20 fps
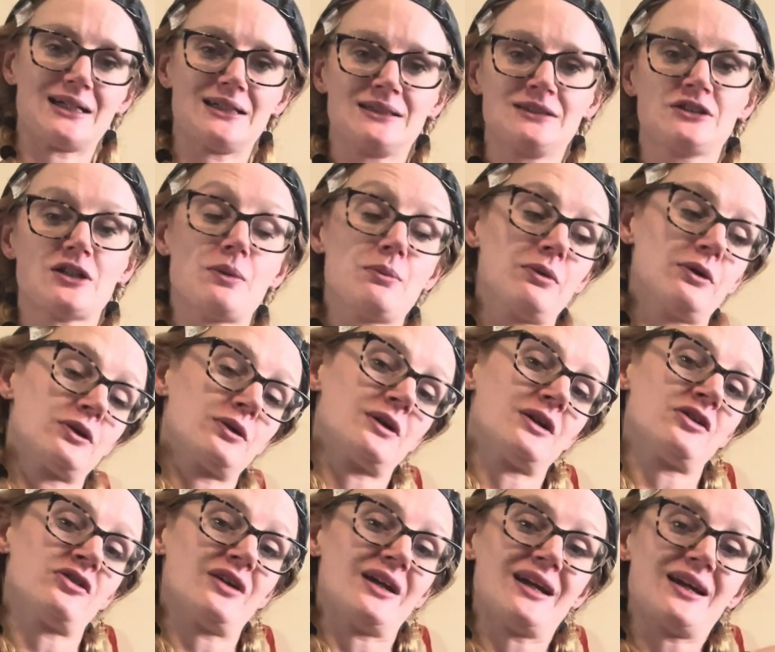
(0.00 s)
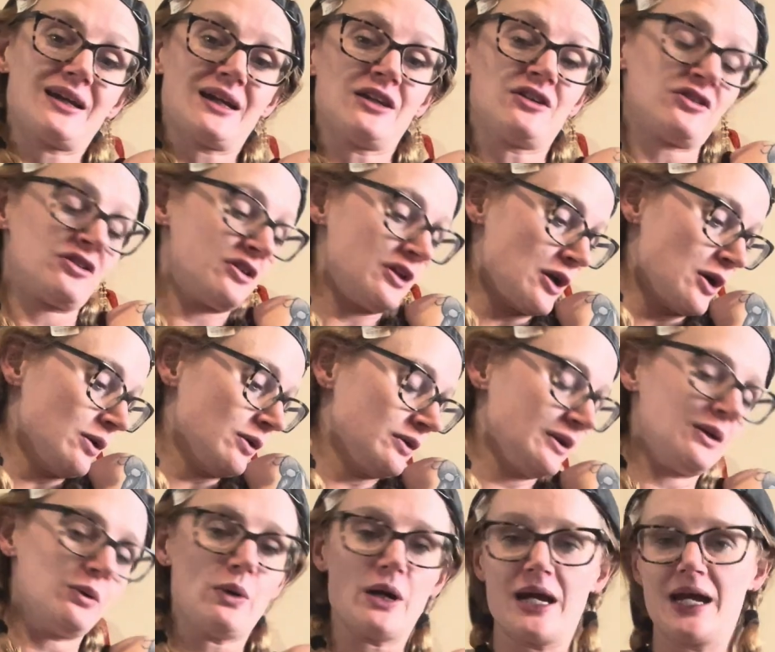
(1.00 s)
and Dumbledore is like, it's the only
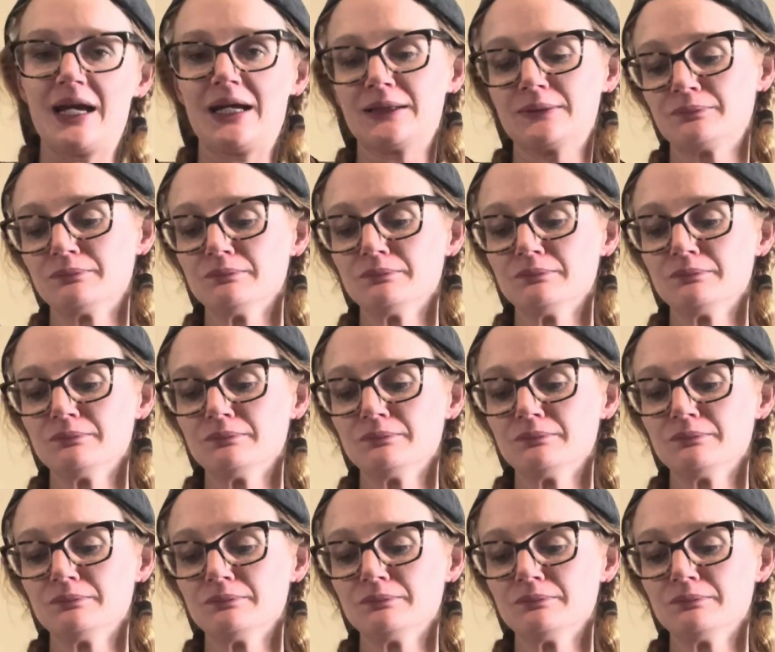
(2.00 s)
way.